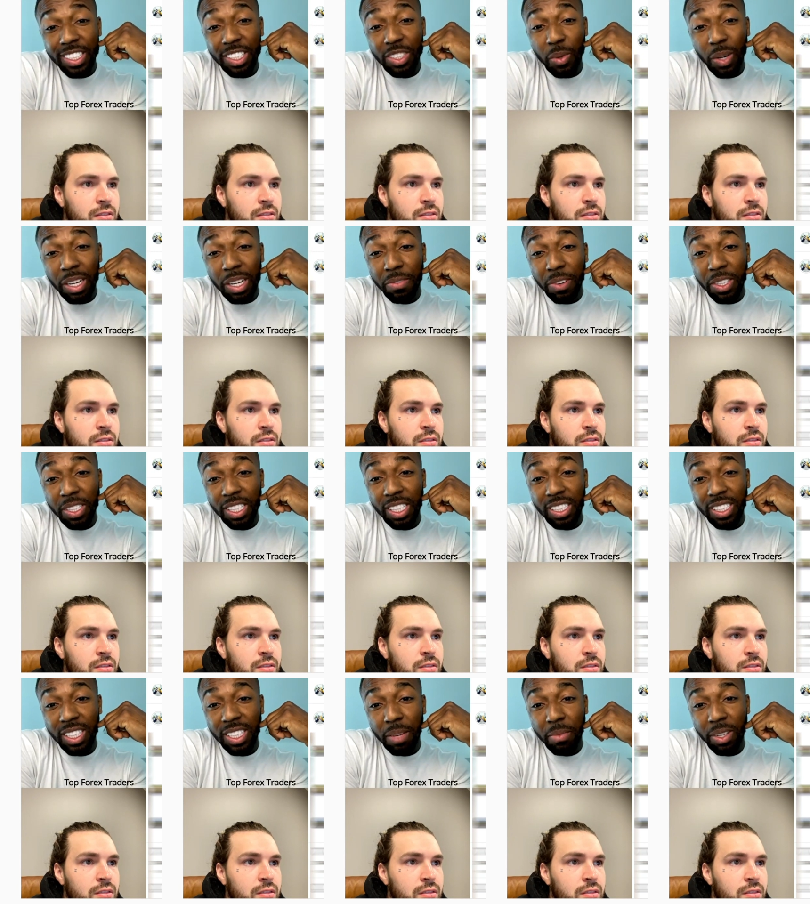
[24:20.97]
Speaker 1: the 23rd
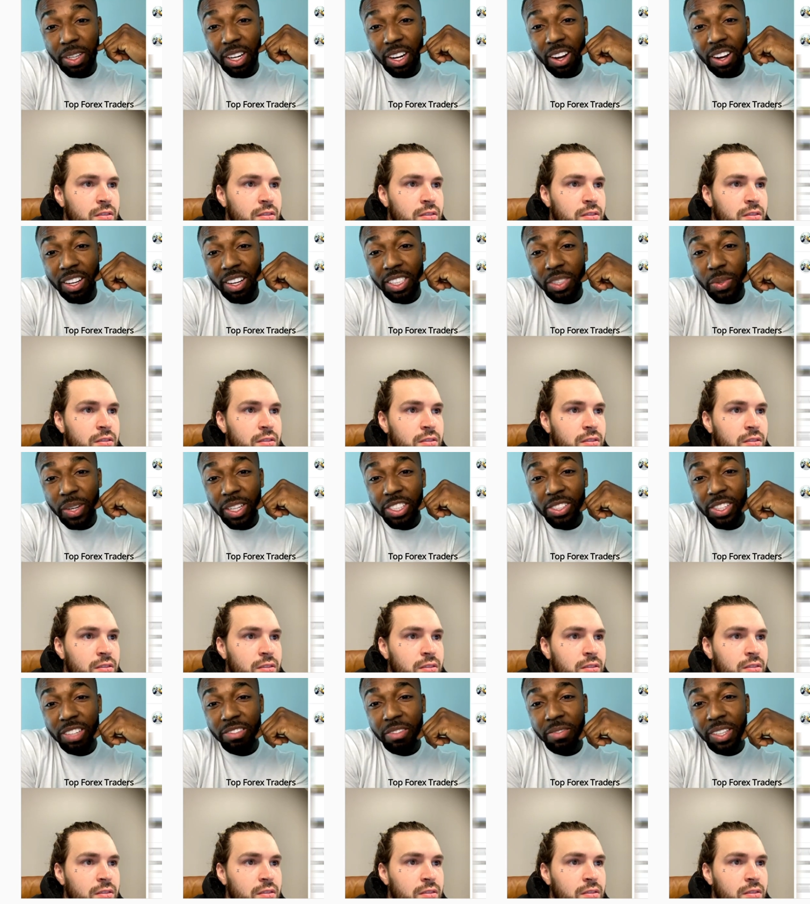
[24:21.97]
November, longest swing trade.
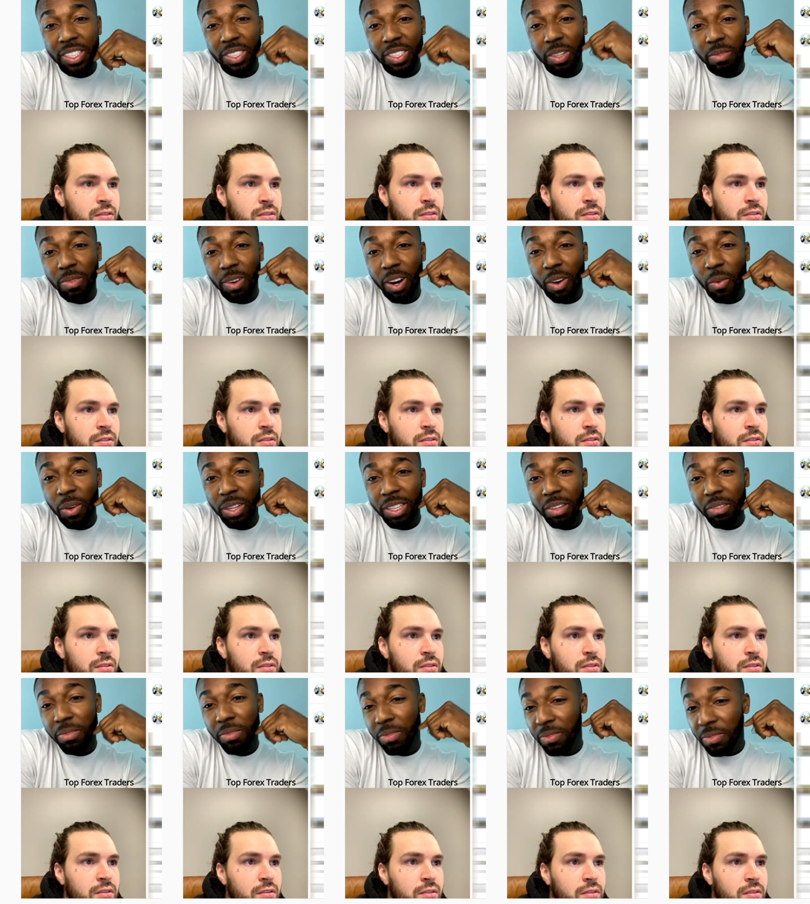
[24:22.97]
Oh, What the
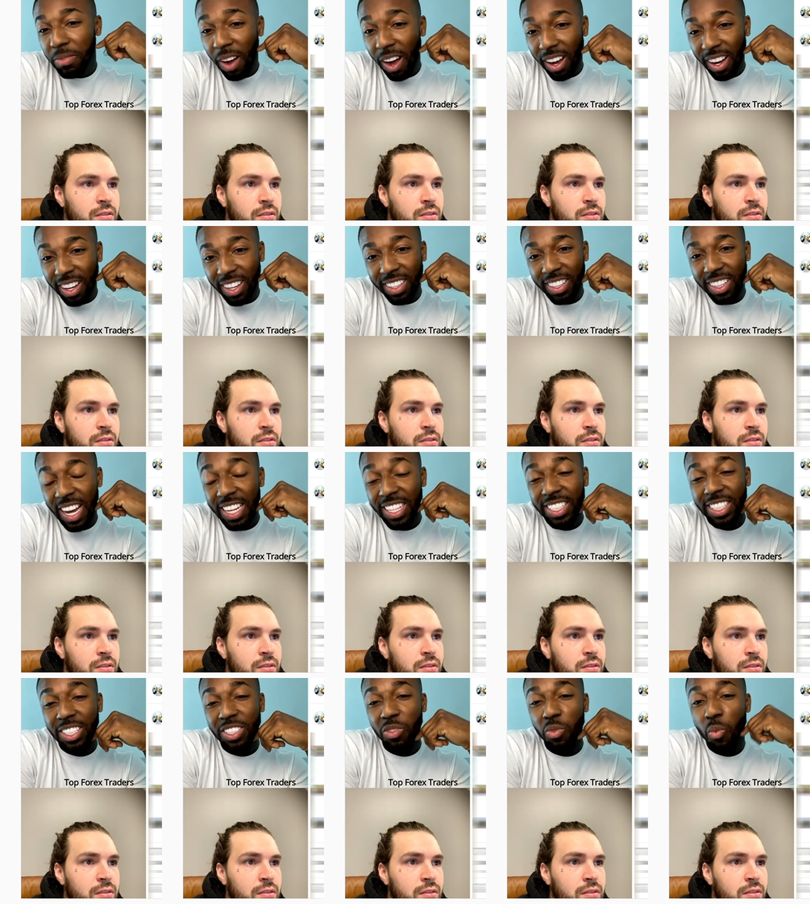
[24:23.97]
fuck? That shit
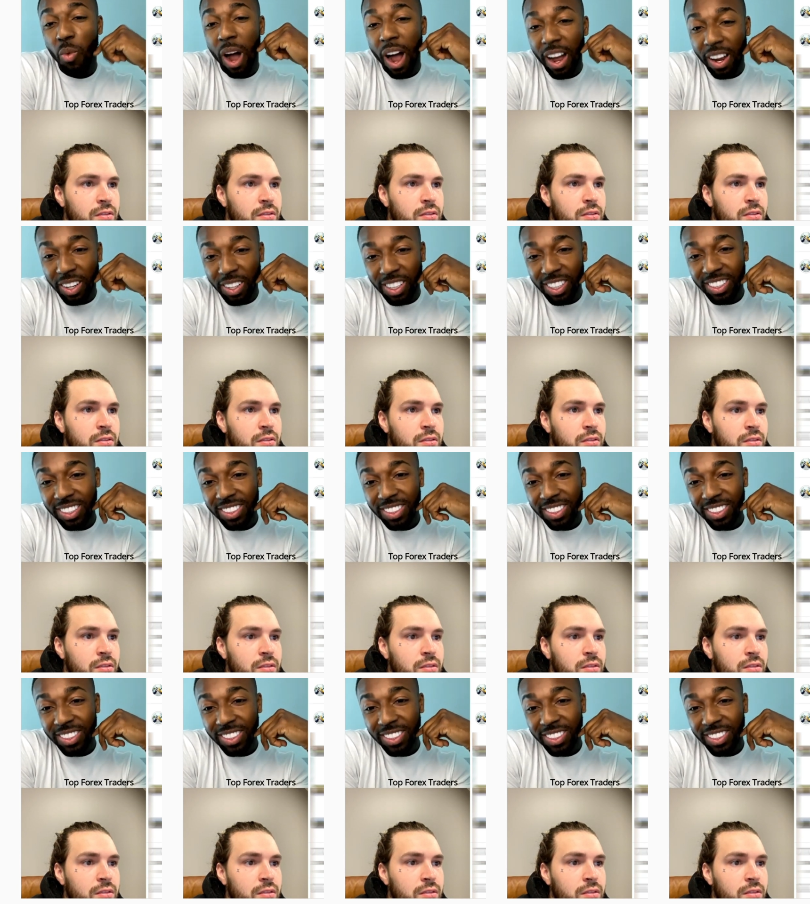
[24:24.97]
is wild.